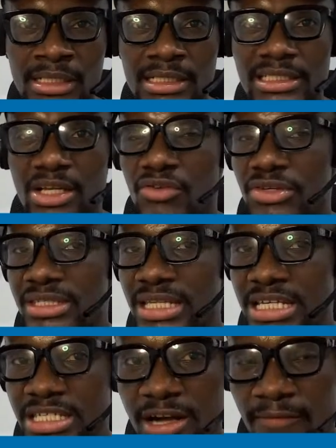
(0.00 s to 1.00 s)
There is
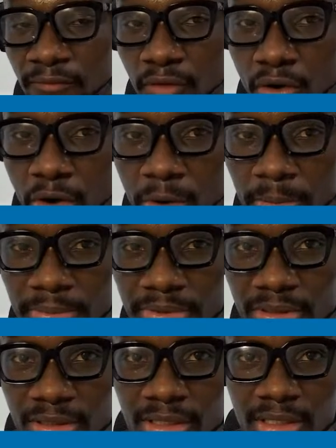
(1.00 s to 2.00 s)
Ninja
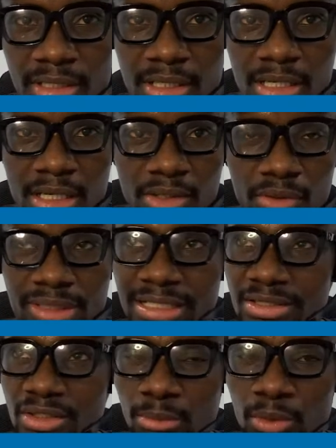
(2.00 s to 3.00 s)
Forms,
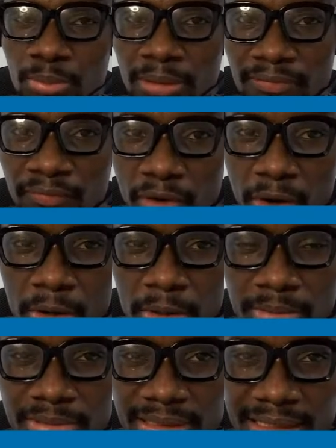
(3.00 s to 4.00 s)
there's WP
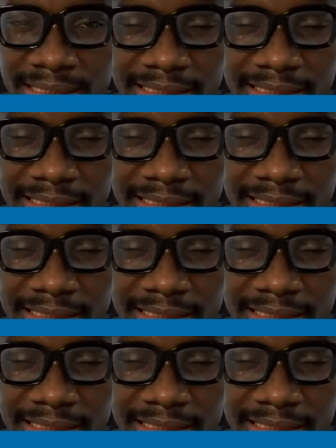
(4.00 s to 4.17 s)
forms.